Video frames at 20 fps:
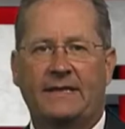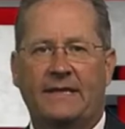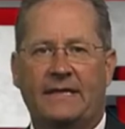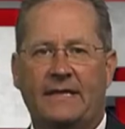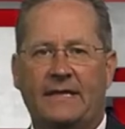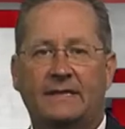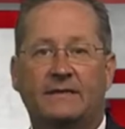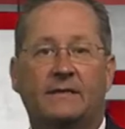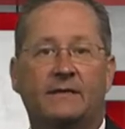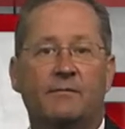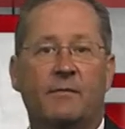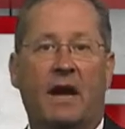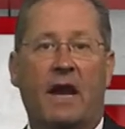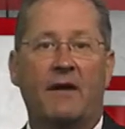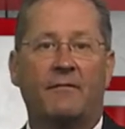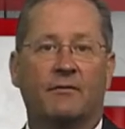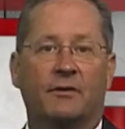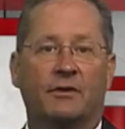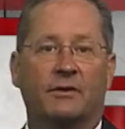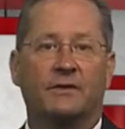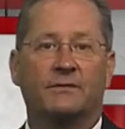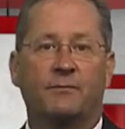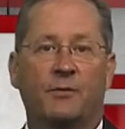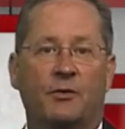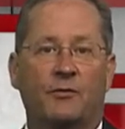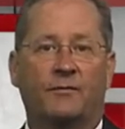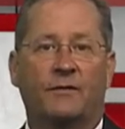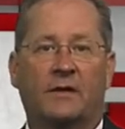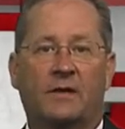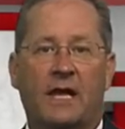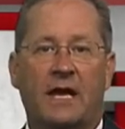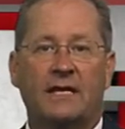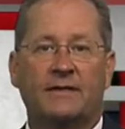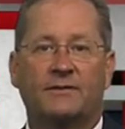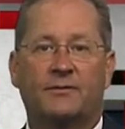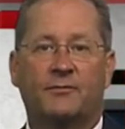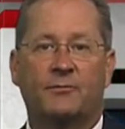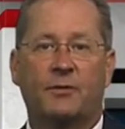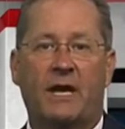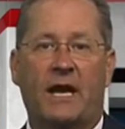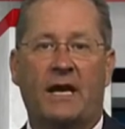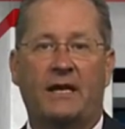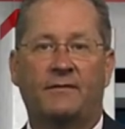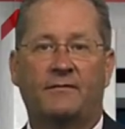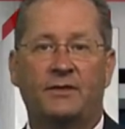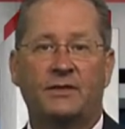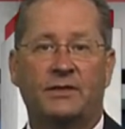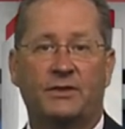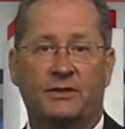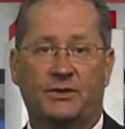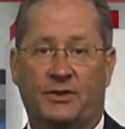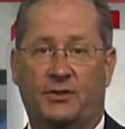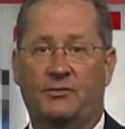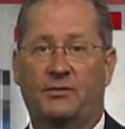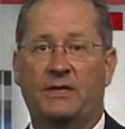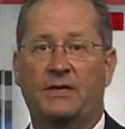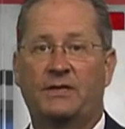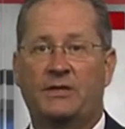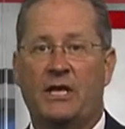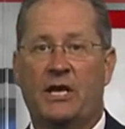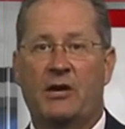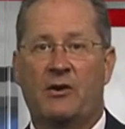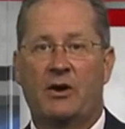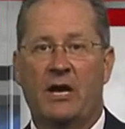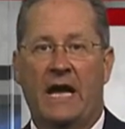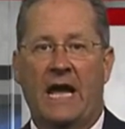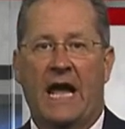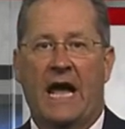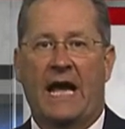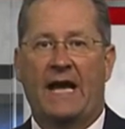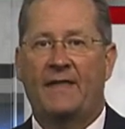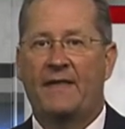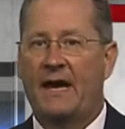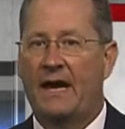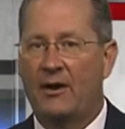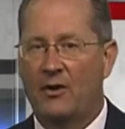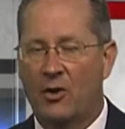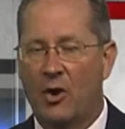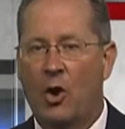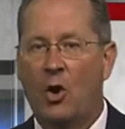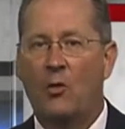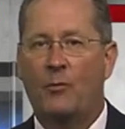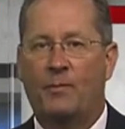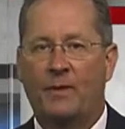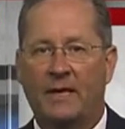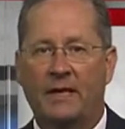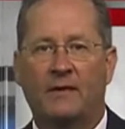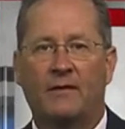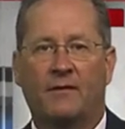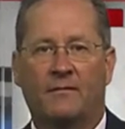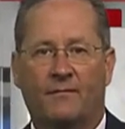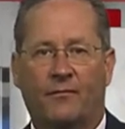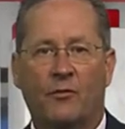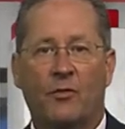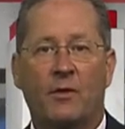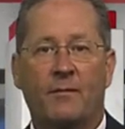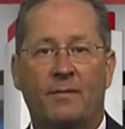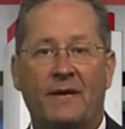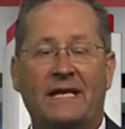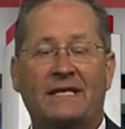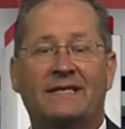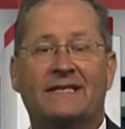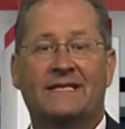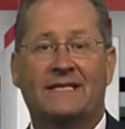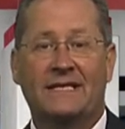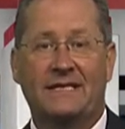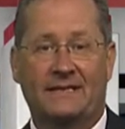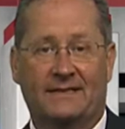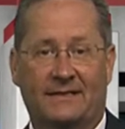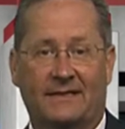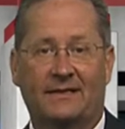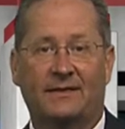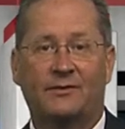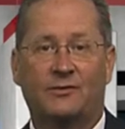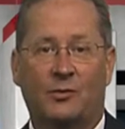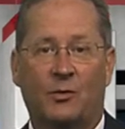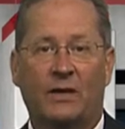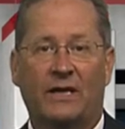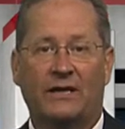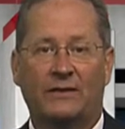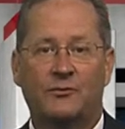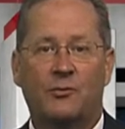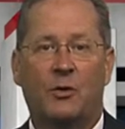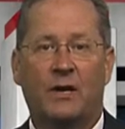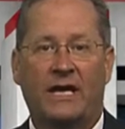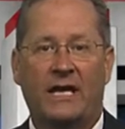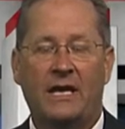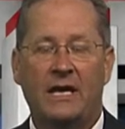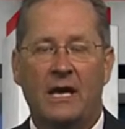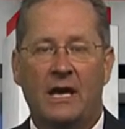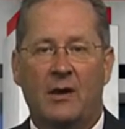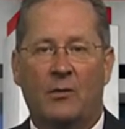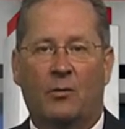The Eastland Mavericks moved to Class 3A Division II this year, and they are hoping for a big season in 2020.